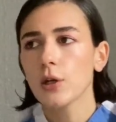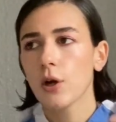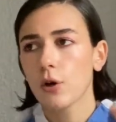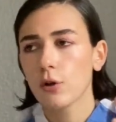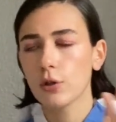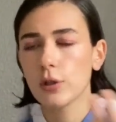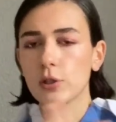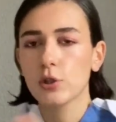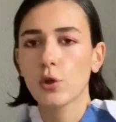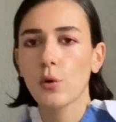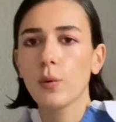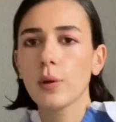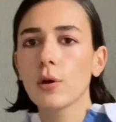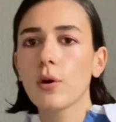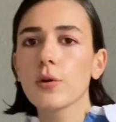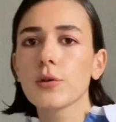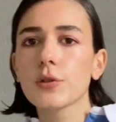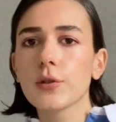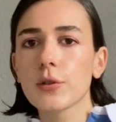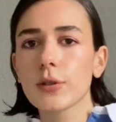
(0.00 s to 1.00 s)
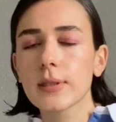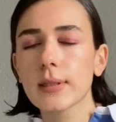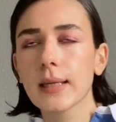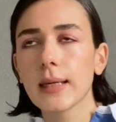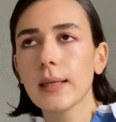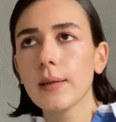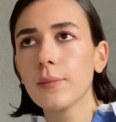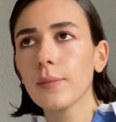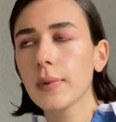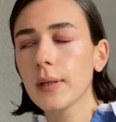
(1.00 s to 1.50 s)
and showing also
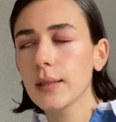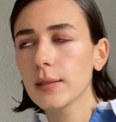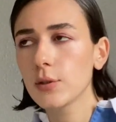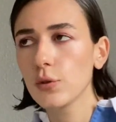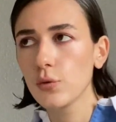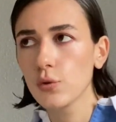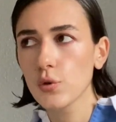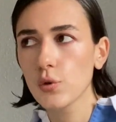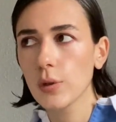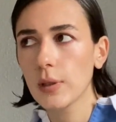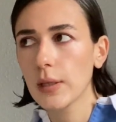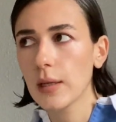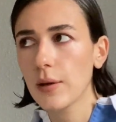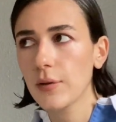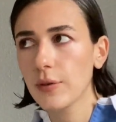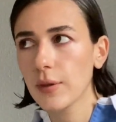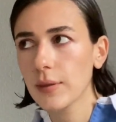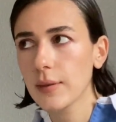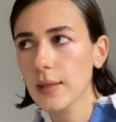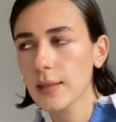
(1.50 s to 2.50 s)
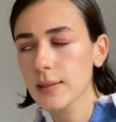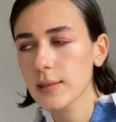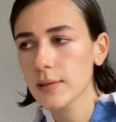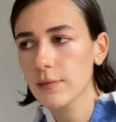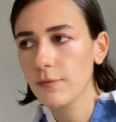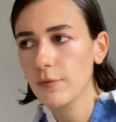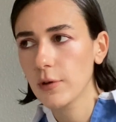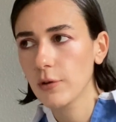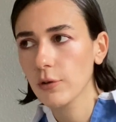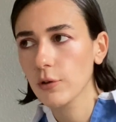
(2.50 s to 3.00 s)
skin, but usually I think that's
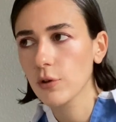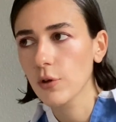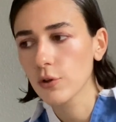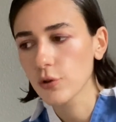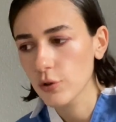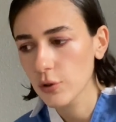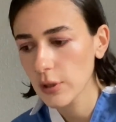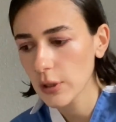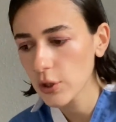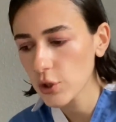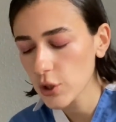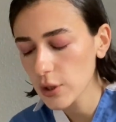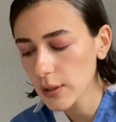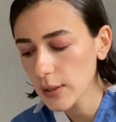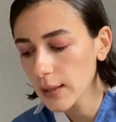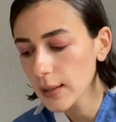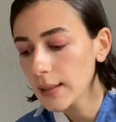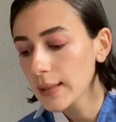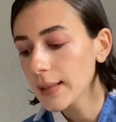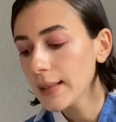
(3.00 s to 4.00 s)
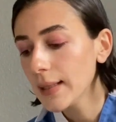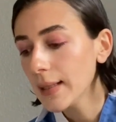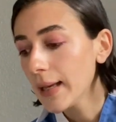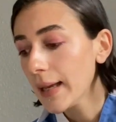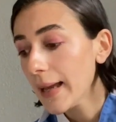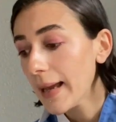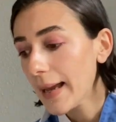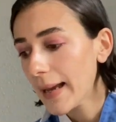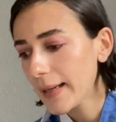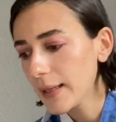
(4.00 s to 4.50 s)
very contradictional.
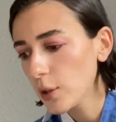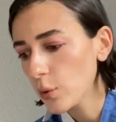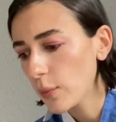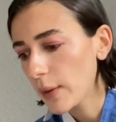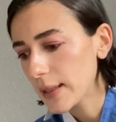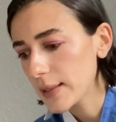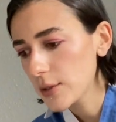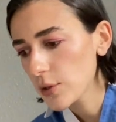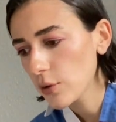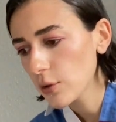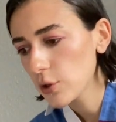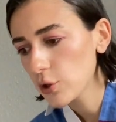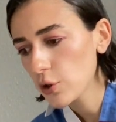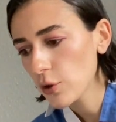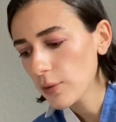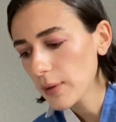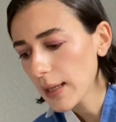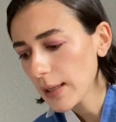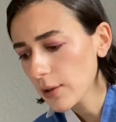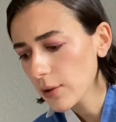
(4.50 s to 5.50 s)
Anyway, so he showed that